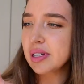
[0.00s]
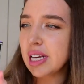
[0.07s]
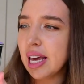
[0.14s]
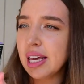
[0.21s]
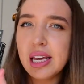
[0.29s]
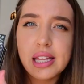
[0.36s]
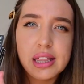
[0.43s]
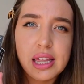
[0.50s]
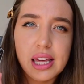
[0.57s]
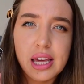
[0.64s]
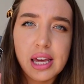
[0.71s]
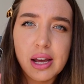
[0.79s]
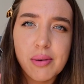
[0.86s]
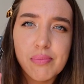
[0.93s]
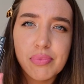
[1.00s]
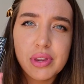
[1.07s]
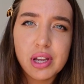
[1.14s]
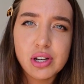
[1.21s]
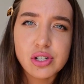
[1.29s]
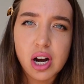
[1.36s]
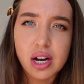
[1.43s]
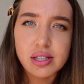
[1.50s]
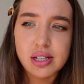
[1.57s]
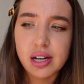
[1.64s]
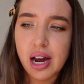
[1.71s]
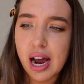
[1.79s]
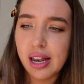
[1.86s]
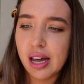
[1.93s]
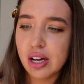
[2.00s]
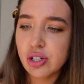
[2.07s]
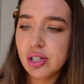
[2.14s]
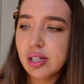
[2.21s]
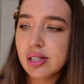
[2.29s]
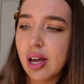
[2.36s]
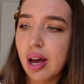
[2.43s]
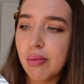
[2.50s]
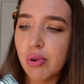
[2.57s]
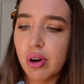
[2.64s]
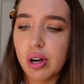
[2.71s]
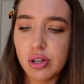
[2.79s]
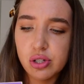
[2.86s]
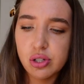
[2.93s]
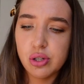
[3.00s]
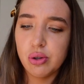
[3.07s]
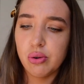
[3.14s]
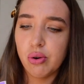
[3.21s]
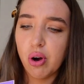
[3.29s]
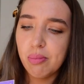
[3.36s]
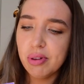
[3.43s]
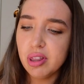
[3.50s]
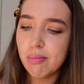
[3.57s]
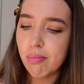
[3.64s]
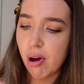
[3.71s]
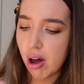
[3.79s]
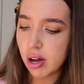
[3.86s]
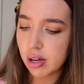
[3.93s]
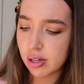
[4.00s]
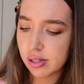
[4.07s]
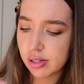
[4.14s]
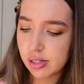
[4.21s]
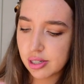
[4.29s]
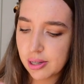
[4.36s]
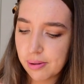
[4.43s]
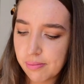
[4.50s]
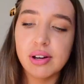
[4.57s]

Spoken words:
Taking the Enchanted eyelashes, I'm going to open the box.